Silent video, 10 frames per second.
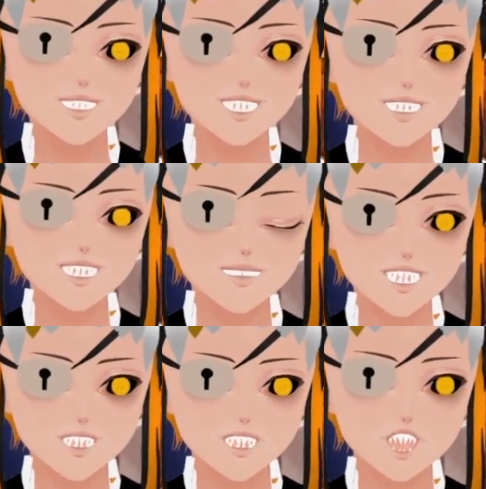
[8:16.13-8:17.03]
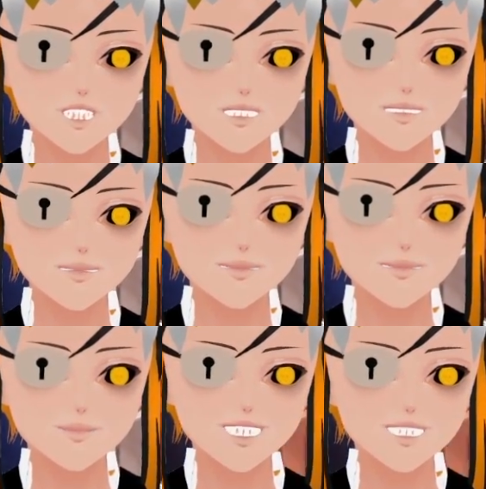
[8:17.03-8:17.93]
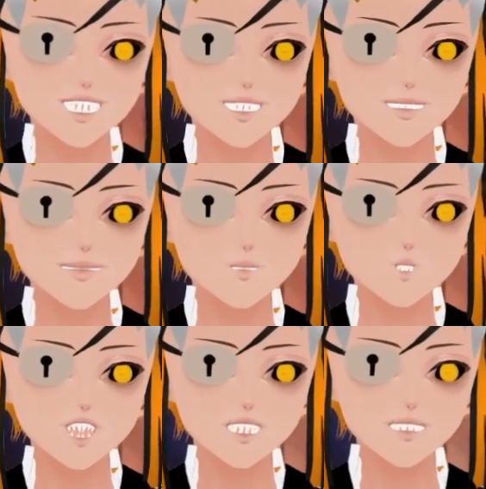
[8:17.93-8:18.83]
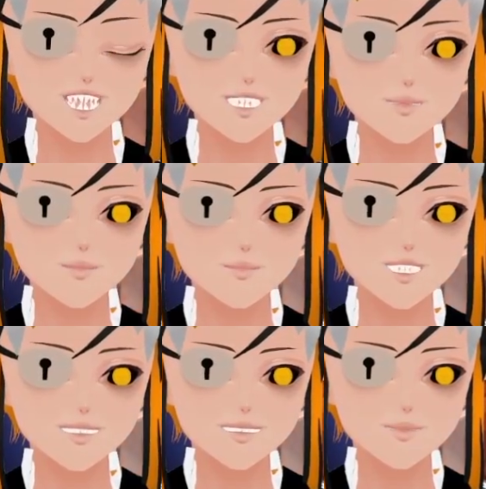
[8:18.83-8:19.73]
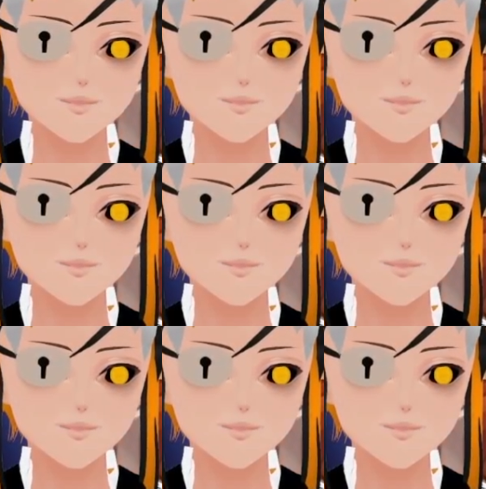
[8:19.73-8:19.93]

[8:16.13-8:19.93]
That could have been a lot worse. Queen of Jara doesn't